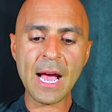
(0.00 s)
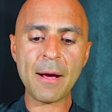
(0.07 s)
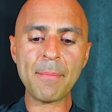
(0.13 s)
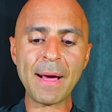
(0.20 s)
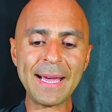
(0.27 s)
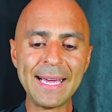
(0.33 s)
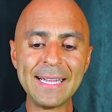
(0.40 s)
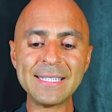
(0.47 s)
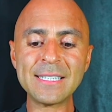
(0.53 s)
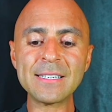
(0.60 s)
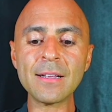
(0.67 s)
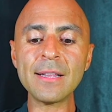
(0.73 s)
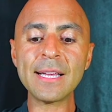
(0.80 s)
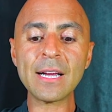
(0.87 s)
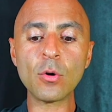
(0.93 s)
And by
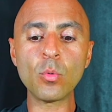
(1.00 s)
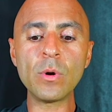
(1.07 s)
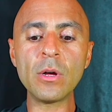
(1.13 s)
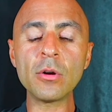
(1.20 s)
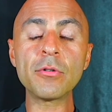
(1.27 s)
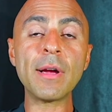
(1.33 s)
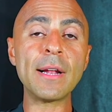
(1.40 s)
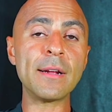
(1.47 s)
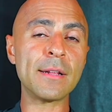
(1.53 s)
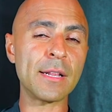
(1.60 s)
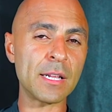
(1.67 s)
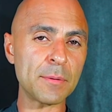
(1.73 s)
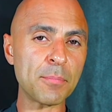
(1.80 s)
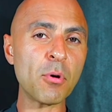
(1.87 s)
instilling a will greater than the